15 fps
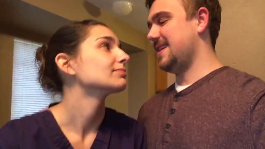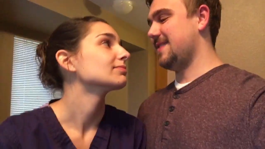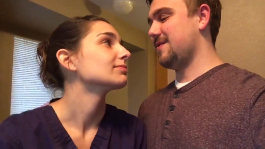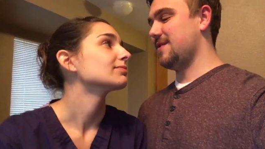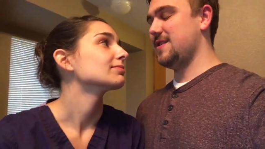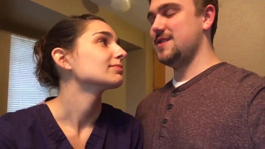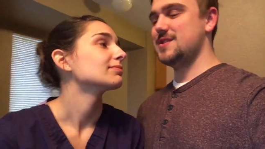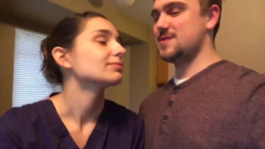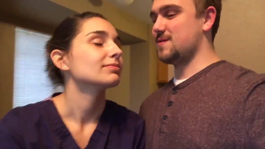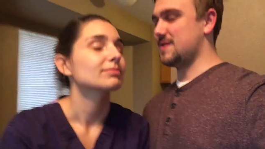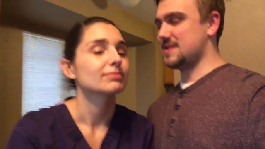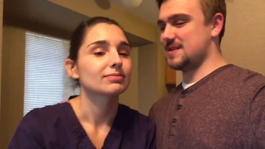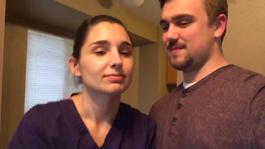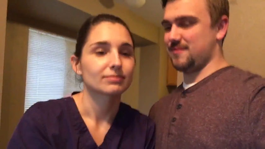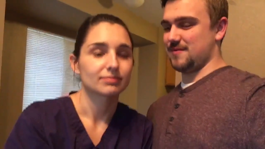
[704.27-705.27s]
Speaker 1: or you just want to
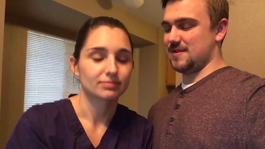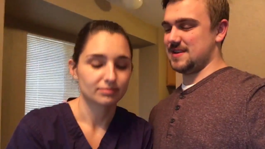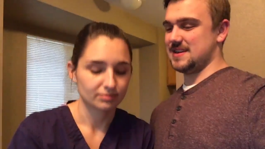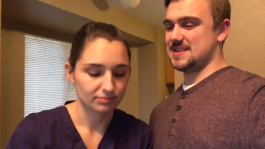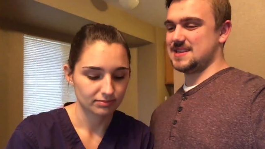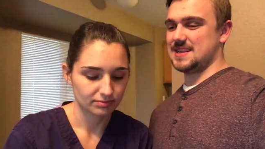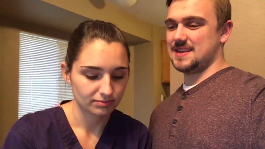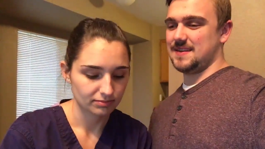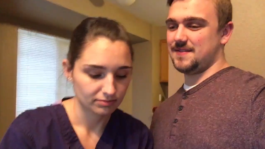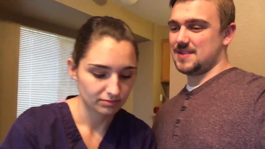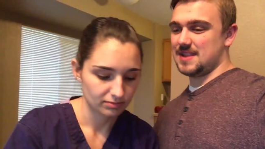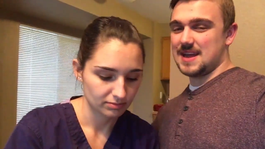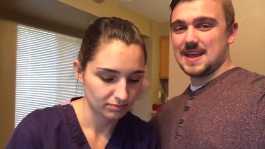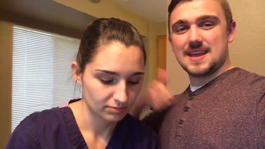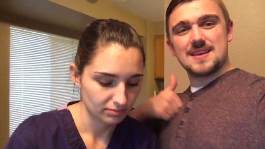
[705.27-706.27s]
support us, give it a
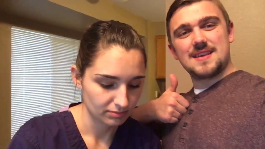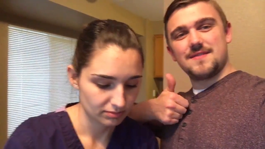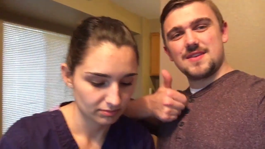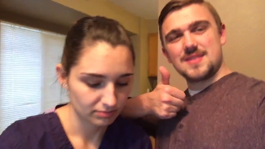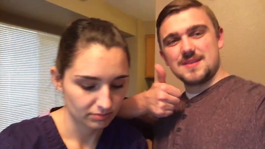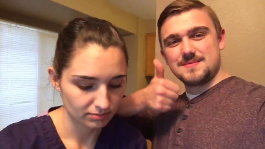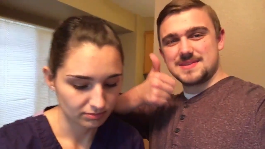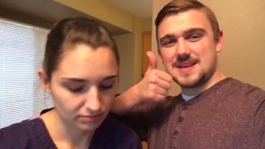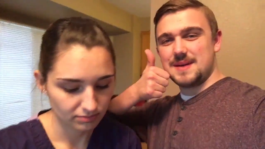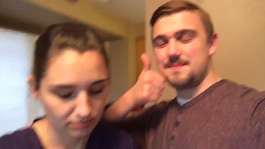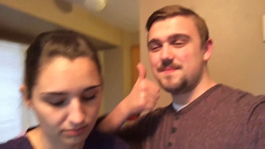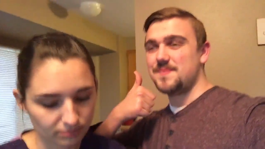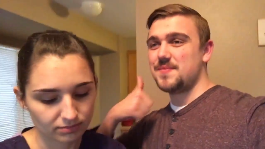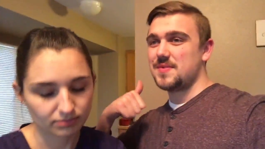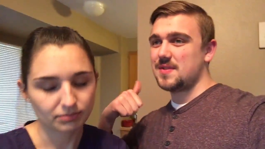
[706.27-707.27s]
like, give it a thumbs up.
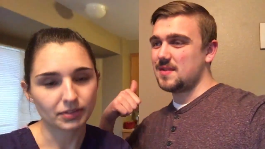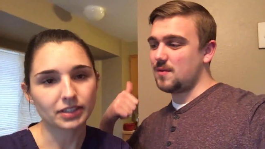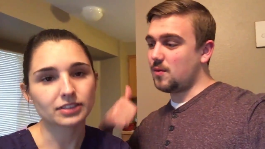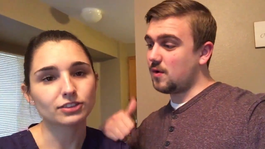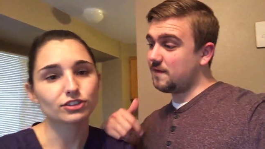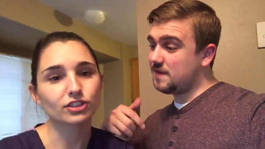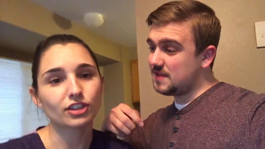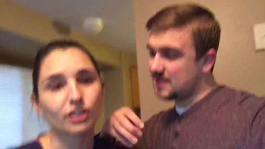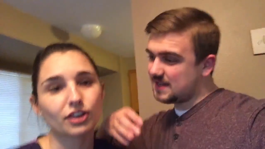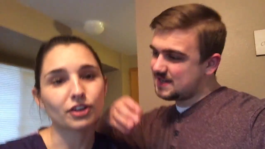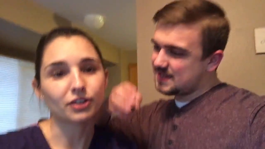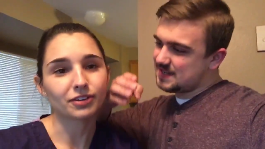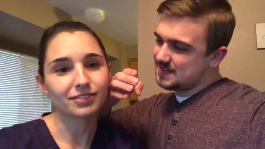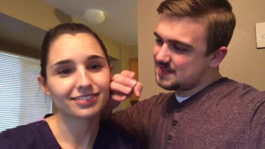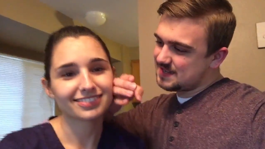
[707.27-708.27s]
or if you cute.
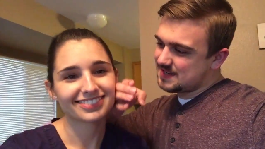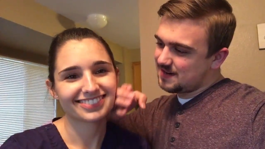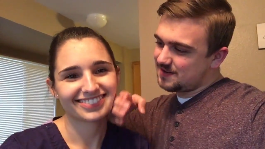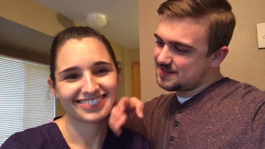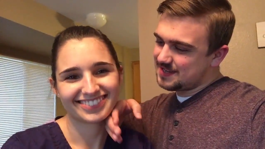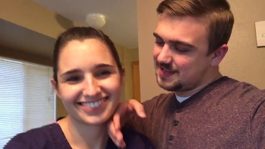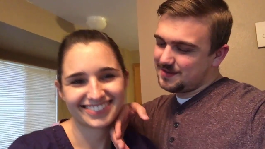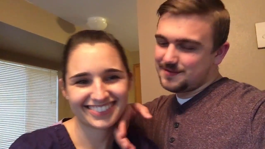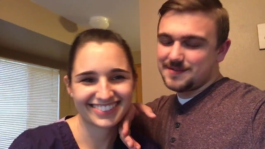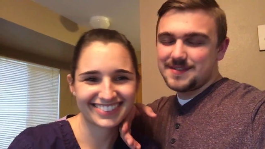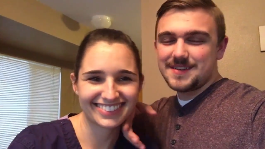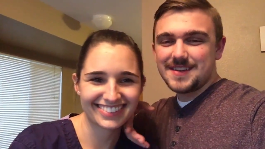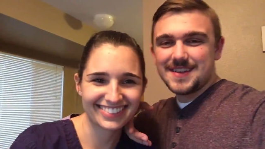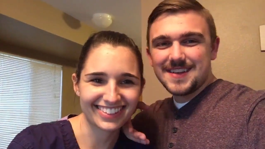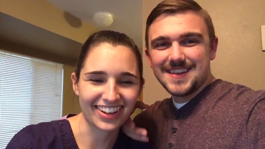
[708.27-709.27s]
think Sarah's cute.
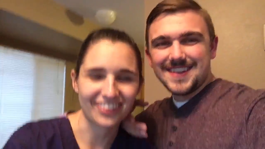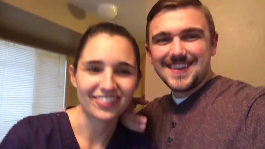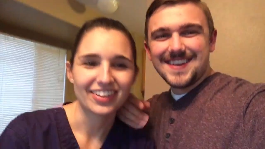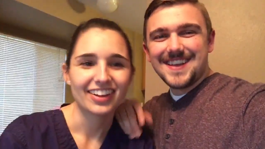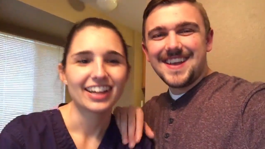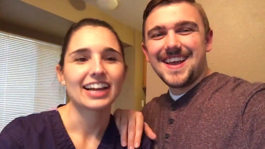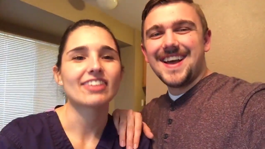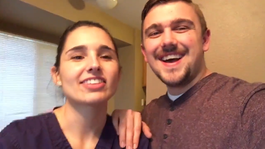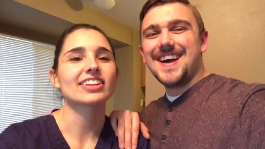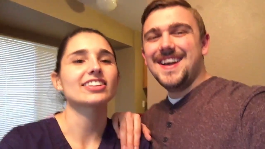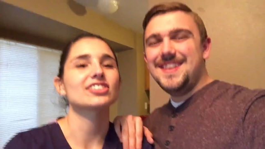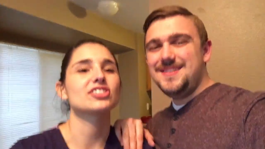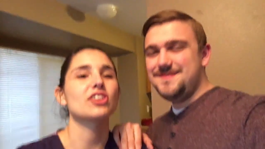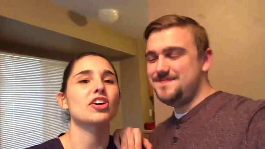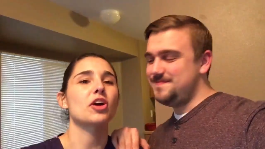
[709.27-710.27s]
Speaker 2: I like this
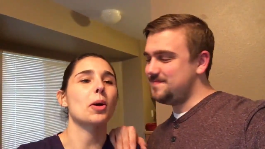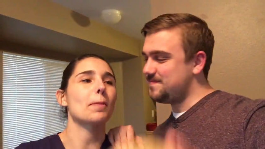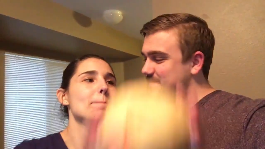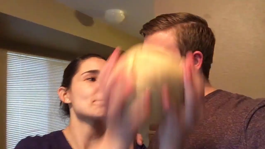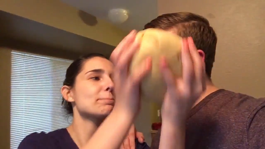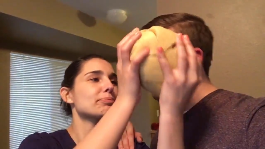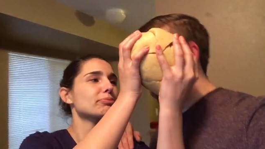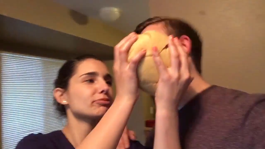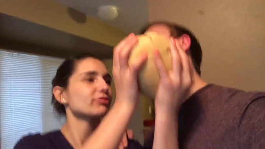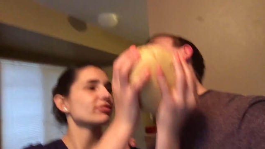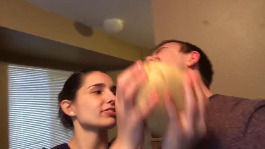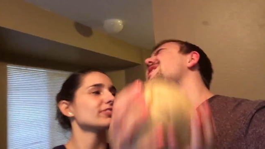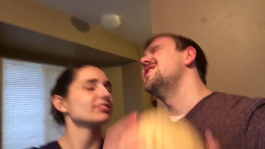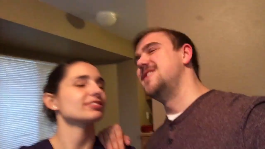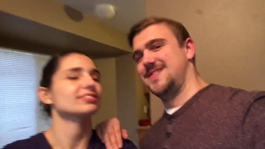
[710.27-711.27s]
dungle
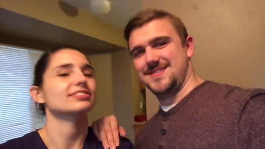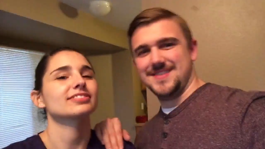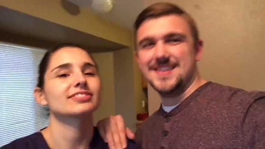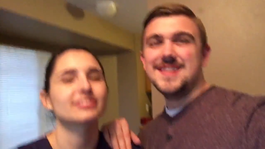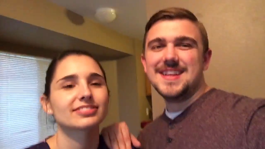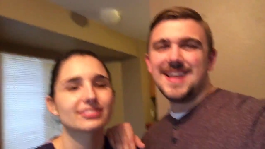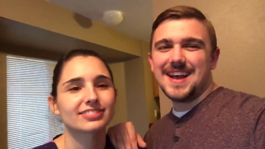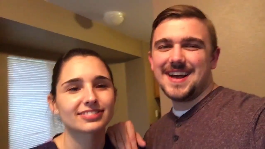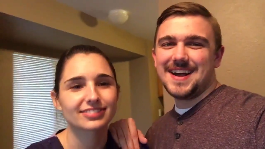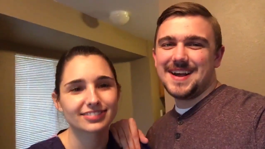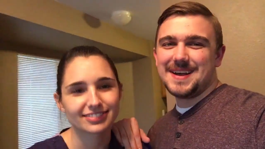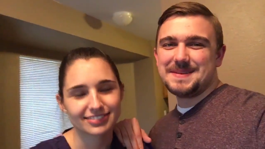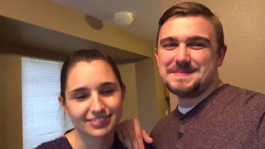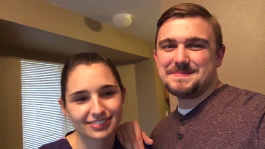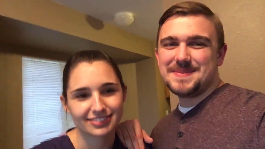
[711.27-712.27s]
Speaker 1: oh.
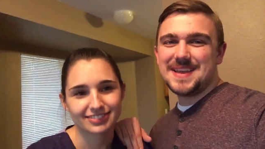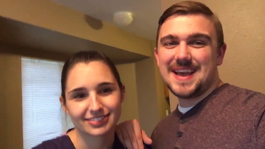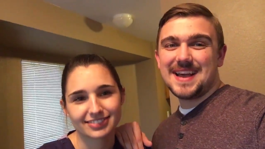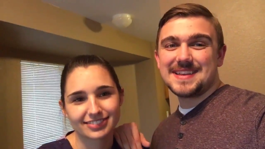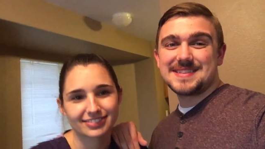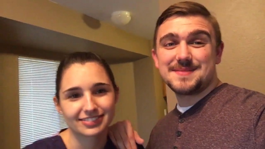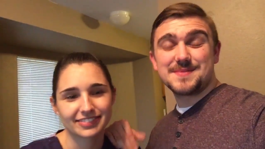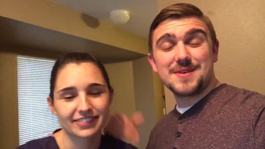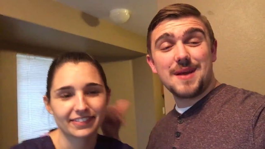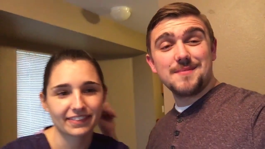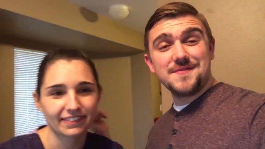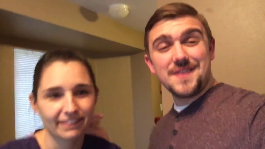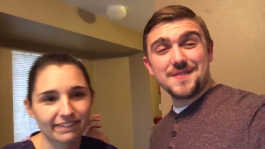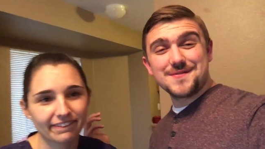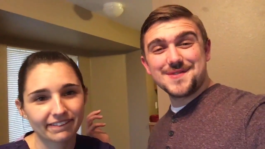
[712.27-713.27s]
Uh, but yeah, subscribe if
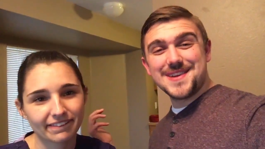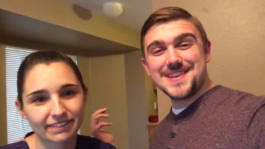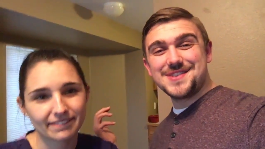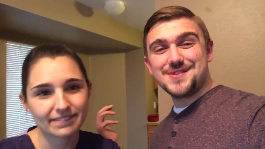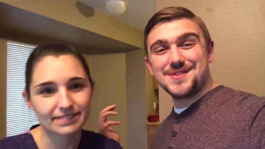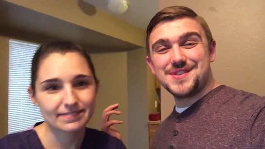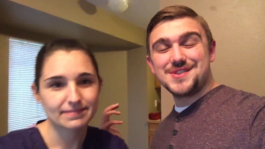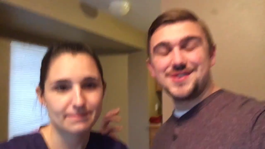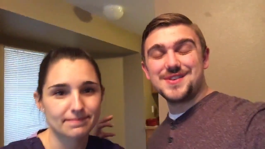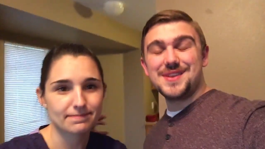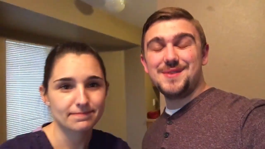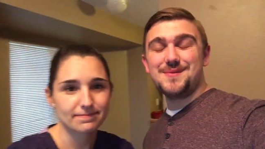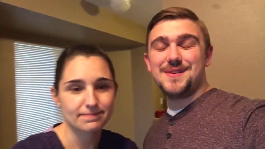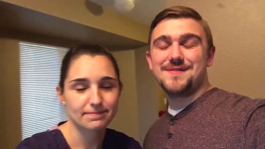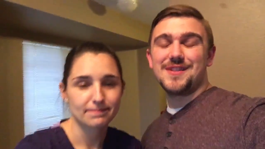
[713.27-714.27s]
you haven't already. Join the journey.
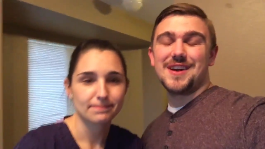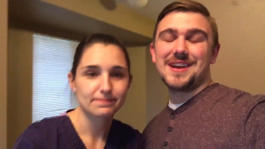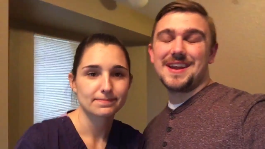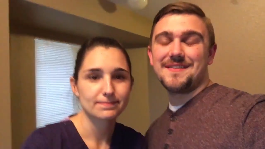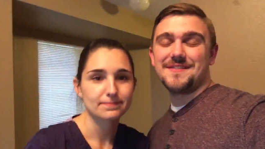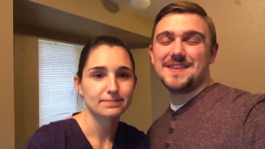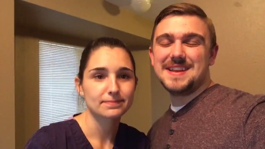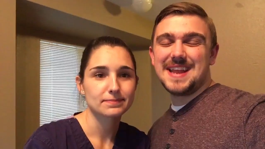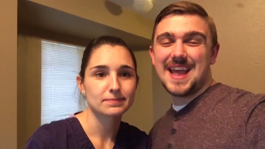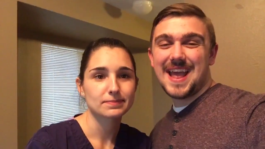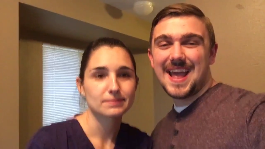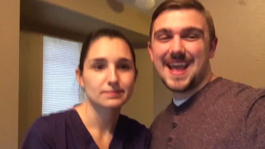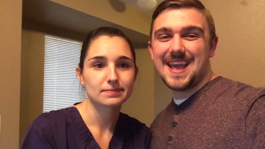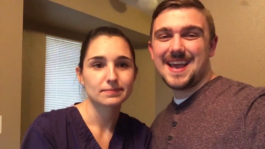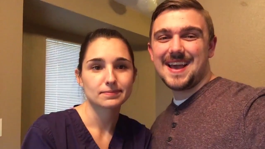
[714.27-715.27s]
We vlog every
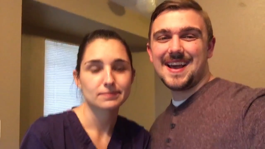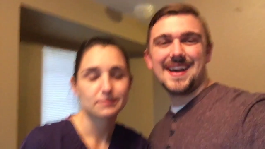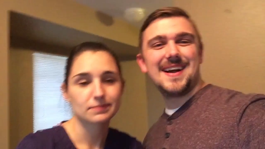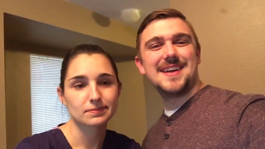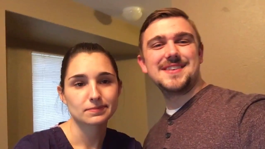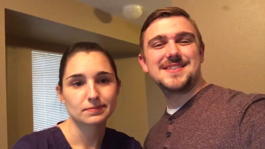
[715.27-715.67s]
day. Uh,